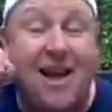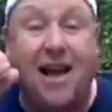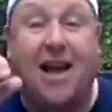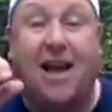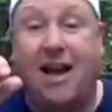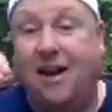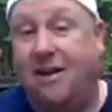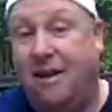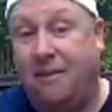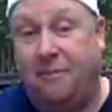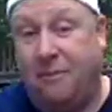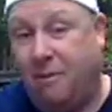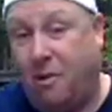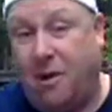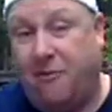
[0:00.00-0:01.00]
And
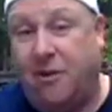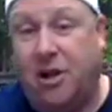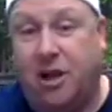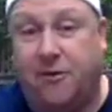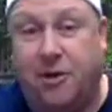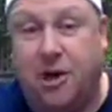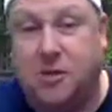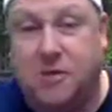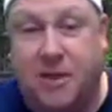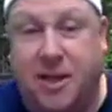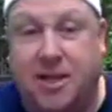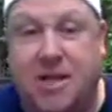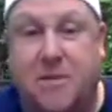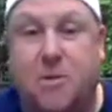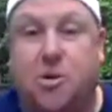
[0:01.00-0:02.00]
quite frankly, if you're not
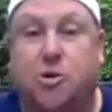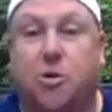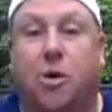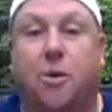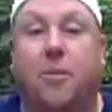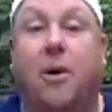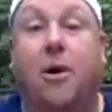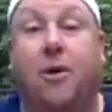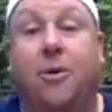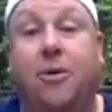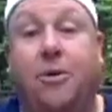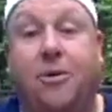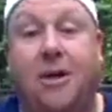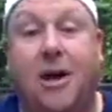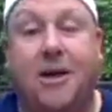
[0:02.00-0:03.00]
spending time at Joyner Park, go
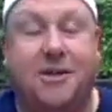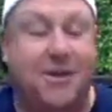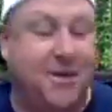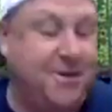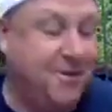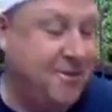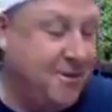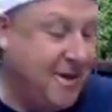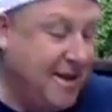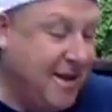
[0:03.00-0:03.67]
do that too.